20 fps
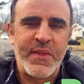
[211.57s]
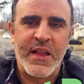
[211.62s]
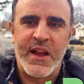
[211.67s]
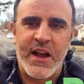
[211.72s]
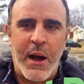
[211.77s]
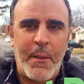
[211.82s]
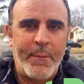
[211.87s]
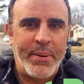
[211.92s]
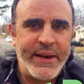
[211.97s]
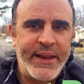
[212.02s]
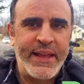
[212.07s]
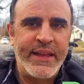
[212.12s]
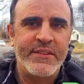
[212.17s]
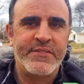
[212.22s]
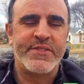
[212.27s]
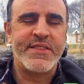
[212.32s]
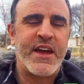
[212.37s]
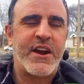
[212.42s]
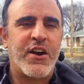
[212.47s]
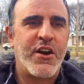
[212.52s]

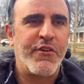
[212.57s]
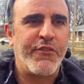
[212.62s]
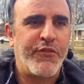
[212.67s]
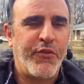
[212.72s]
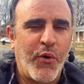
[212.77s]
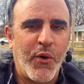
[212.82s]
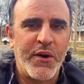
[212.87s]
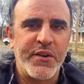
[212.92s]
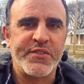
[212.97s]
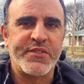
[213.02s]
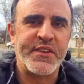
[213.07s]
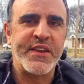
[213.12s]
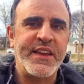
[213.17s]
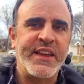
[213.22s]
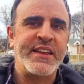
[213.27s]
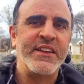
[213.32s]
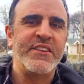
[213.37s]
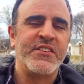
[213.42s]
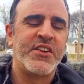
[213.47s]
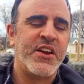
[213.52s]
companies that are
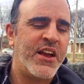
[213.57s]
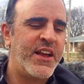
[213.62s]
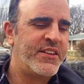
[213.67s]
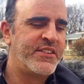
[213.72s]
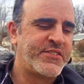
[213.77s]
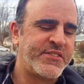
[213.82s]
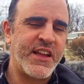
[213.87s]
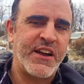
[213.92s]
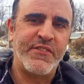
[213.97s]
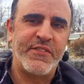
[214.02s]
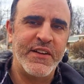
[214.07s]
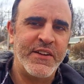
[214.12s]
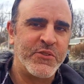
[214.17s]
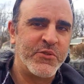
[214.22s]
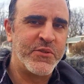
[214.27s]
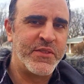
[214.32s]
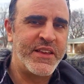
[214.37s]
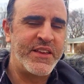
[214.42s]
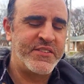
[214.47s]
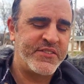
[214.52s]
forcing stuff
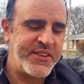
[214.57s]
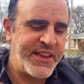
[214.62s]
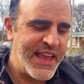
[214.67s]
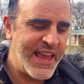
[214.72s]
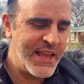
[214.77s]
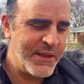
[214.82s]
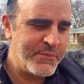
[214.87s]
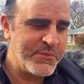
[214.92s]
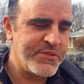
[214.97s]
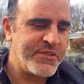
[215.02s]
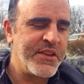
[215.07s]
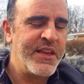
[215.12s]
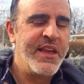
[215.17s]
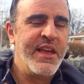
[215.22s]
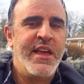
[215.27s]
into these games,